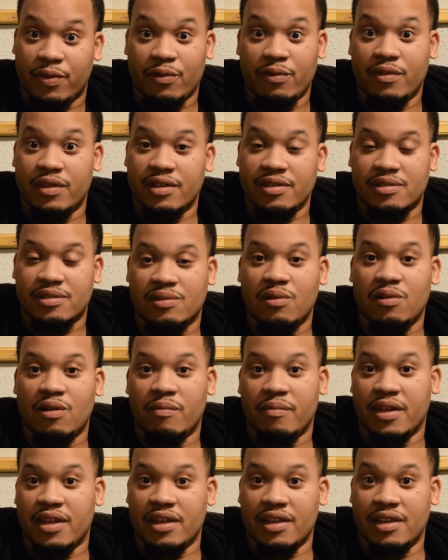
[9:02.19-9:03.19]
through
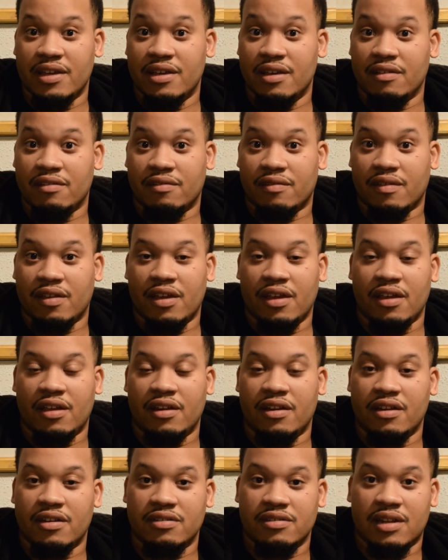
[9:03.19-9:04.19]
storm that he is
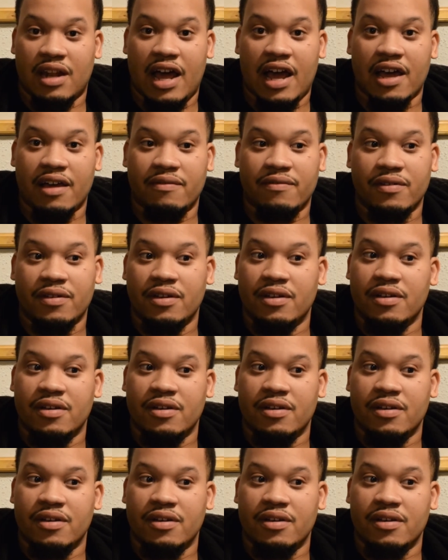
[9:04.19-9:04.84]
in his life.